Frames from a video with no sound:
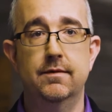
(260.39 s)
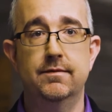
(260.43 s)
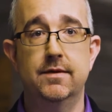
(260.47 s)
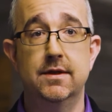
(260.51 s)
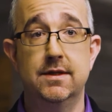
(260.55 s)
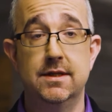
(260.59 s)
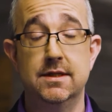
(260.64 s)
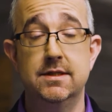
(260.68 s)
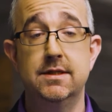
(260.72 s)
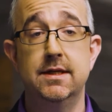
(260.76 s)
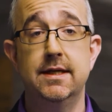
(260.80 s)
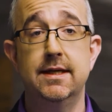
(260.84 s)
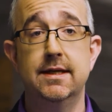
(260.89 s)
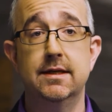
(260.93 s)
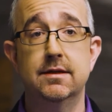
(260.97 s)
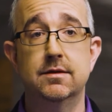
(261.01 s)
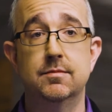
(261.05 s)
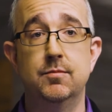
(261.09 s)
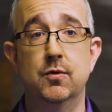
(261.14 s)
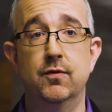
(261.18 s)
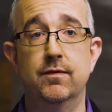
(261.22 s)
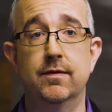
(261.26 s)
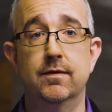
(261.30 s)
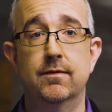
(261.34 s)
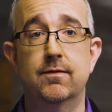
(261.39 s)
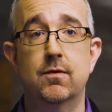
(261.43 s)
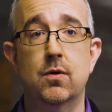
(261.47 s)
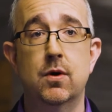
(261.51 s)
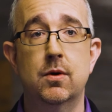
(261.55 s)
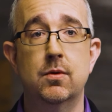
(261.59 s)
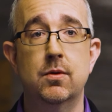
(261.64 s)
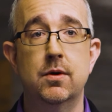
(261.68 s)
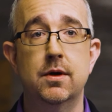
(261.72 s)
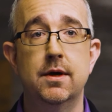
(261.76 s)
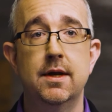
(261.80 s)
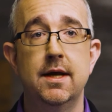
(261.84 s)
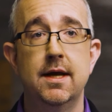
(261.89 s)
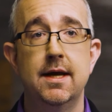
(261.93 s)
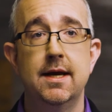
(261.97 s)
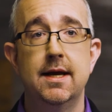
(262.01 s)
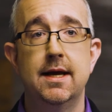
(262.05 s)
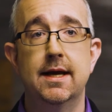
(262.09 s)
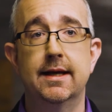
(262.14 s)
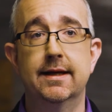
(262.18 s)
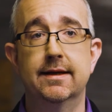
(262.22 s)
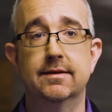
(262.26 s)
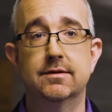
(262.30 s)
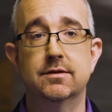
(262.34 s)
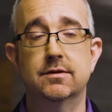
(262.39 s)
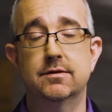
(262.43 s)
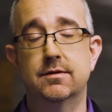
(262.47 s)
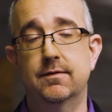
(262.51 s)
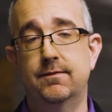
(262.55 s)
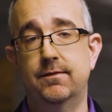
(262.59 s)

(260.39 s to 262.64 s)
the disease moving forward and gives us